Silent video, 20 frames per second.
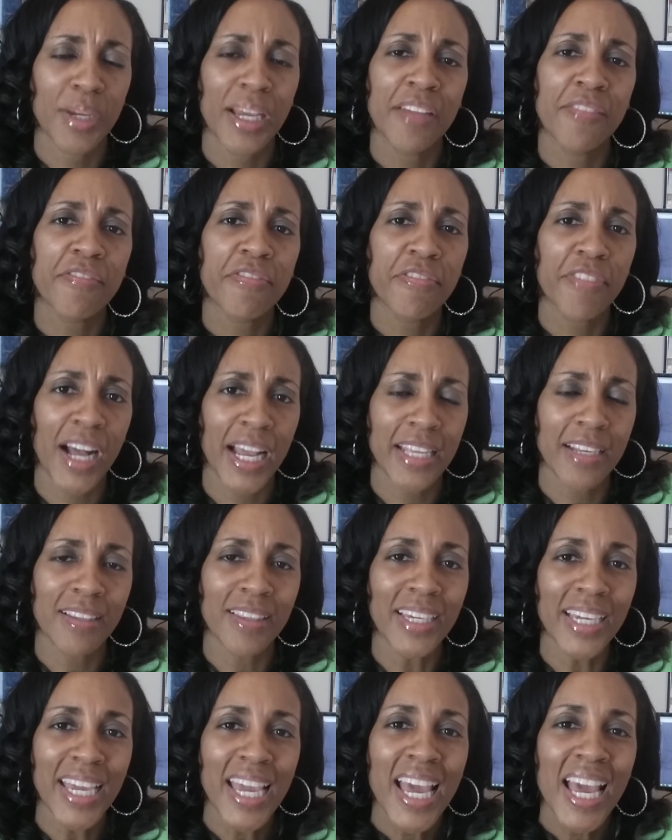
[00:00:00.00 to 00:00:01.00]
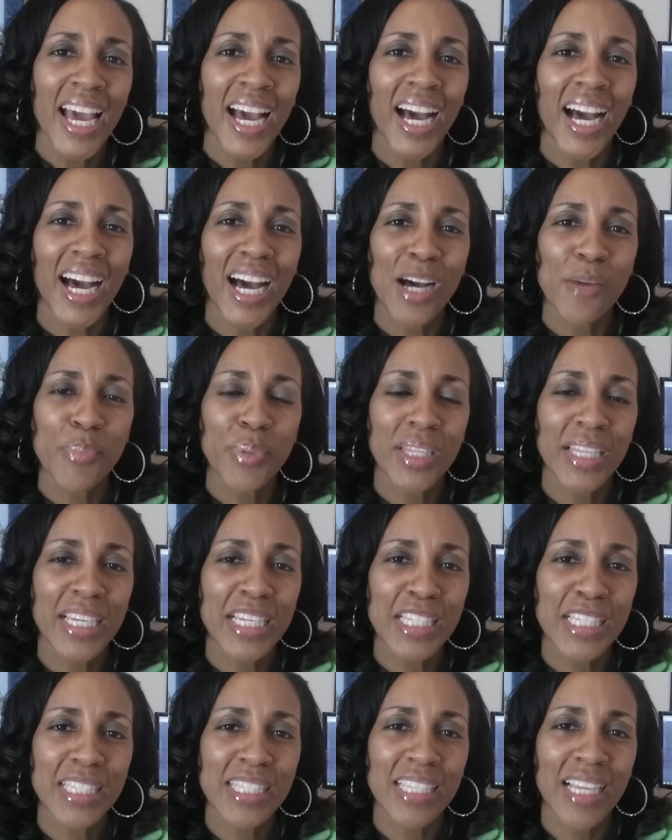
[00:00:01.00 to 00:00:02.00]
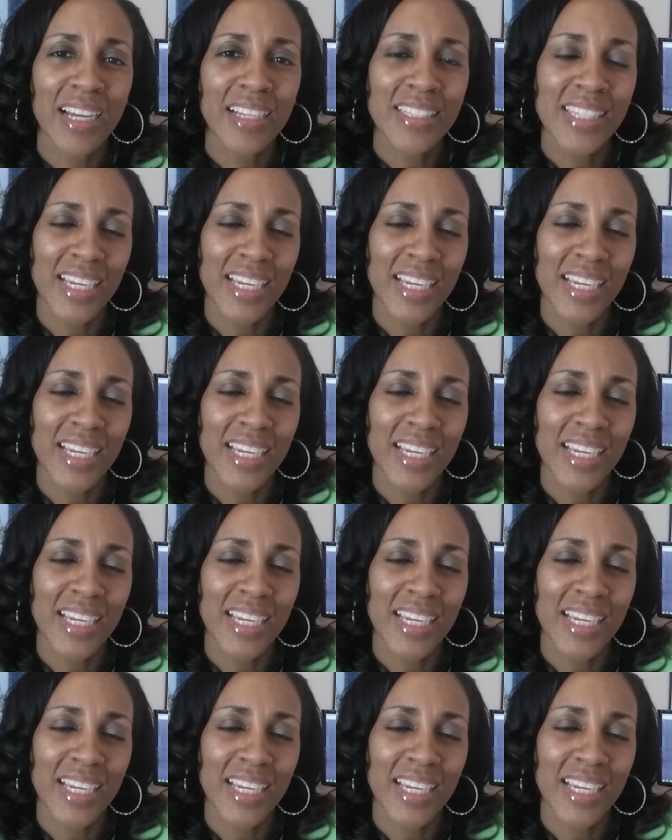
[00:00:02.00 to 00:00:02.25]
And finally, please